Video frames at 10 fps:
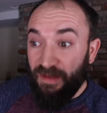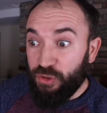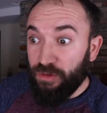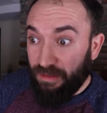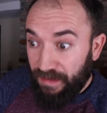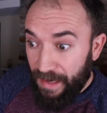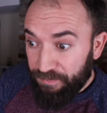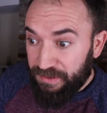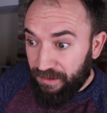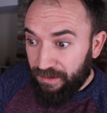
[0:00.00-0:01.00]
eventually
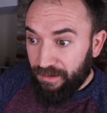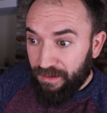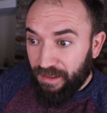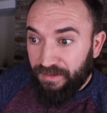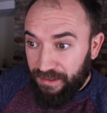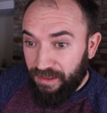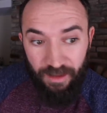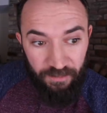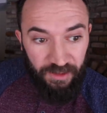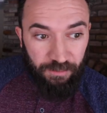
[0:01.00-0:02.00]
stopped and then did
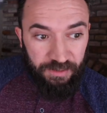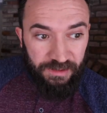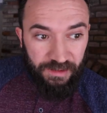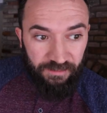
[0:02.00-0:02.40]
something completely